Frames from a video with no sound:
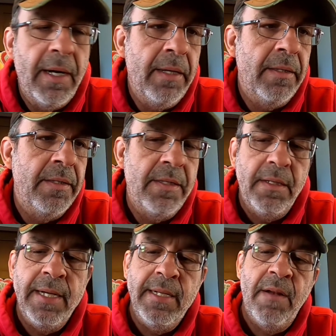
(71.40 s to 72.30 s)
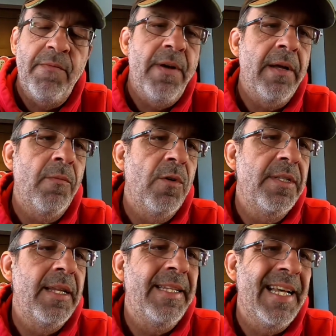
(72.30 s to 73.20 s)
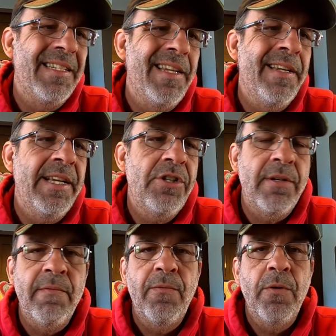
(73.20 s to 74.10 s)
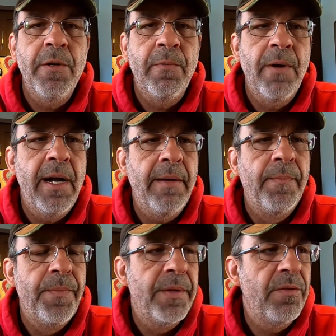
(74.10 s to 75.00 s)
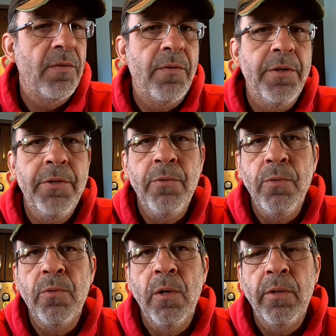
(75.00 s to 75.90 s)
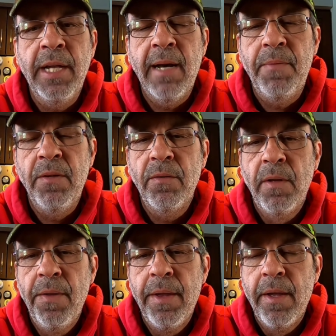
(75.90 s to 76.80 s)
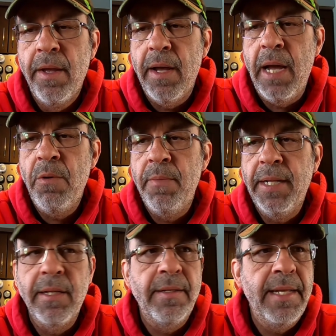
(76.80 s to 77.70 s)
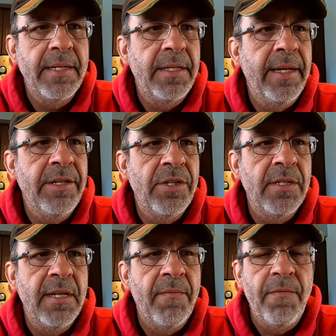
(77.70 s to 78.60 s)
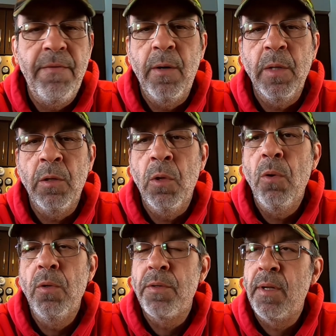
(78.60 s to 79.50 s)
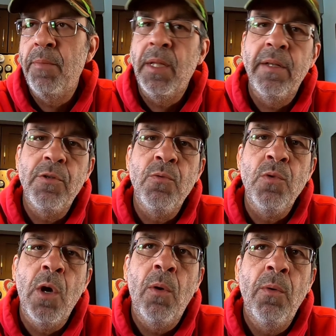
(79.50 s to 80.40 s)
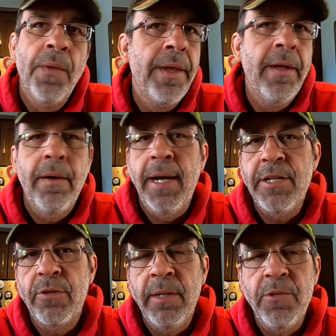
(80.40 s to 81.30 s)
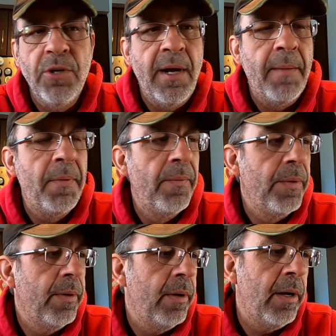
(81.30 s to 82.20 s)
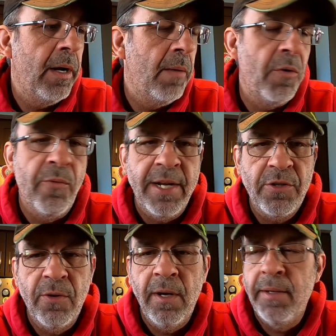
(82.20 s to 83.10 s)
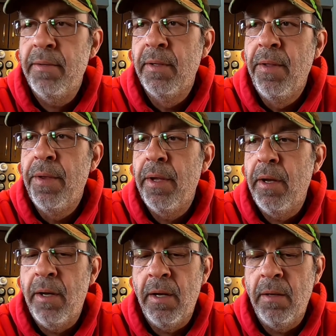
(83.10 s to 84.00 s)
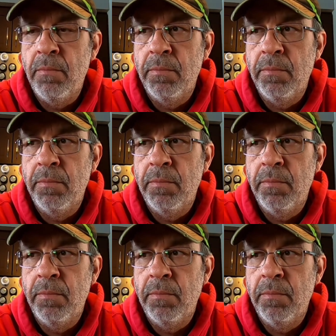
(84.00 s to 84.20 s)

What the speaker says: is identifying what's the destination for your ride. So for you new road captains, I would make the destination something fairly local, something that ice cream shop, a restaurant, a